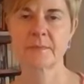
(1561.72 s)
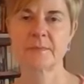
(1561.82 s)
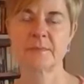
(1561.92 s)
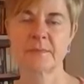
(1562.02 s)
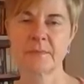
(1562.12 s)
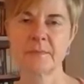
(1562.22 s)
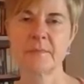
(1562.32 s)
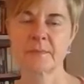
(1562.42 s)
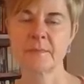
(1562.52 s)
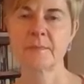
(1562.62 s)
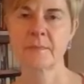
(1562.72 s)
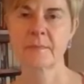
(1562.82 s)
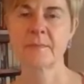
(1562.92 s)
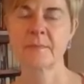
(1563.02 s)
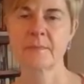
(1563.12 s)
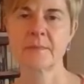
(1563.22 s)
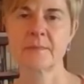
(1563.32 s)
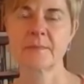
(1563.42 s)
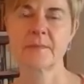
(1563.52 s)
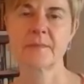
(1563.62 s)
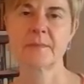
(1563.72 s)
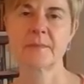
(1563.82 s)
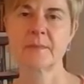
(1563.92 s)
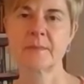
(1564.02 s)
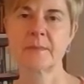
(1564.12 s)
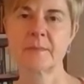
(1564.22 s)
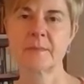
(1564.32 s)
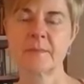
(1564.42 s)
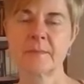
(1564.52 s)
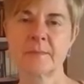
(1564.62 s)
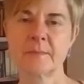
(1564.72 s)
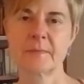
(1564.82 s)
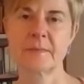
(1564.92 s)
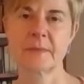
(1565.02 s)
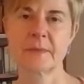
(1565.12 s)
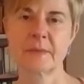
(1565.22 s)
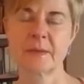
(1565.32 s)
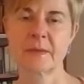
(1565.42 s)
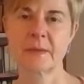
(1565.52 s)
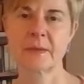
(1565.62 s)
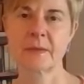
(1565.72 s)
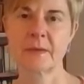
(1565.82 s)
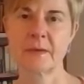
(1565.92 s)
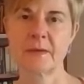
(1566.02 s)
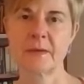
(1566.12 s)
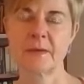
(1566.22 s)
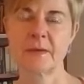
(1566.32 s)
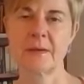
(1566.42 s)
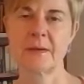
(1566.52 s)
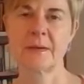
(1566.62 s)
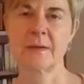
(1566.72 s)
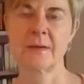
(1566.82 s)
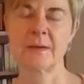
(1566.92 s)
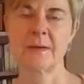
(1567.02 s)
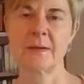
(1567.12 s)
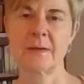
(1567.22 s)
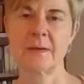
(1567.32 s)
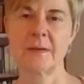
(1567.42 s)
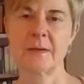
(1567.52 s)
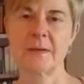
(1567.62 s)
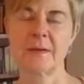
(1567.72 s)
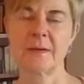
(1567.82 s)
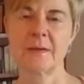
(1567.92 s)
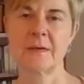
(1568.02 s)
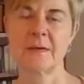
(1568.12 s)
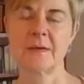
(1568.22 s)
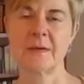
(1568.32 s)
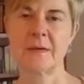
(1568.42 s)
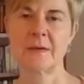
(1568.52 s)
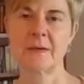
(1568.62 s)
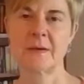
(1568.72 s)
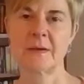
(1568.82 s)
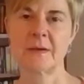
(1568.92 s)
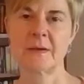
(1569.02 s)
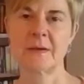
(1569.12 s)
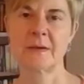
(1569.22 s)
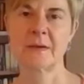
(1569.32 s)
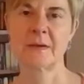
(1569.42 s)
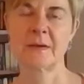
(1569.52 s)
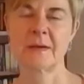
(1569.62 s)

This person isn't speaking.